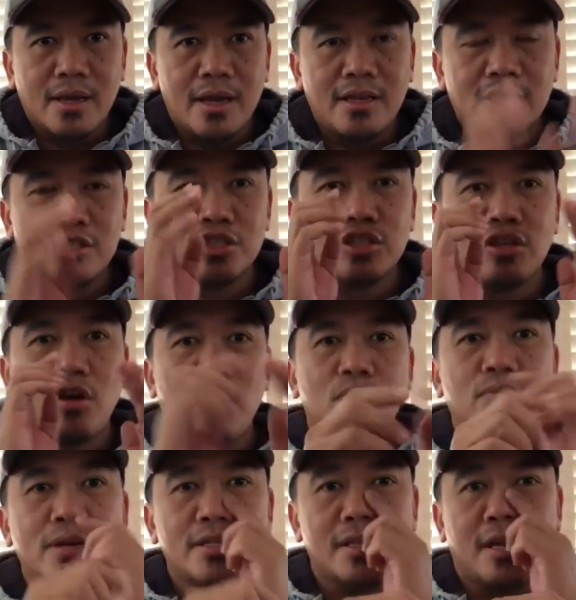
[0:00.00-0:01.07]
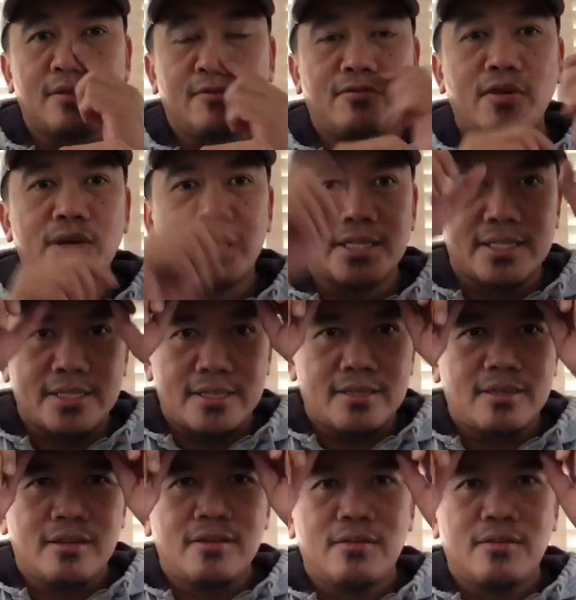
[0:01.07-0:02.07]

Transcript: and it's always on focus.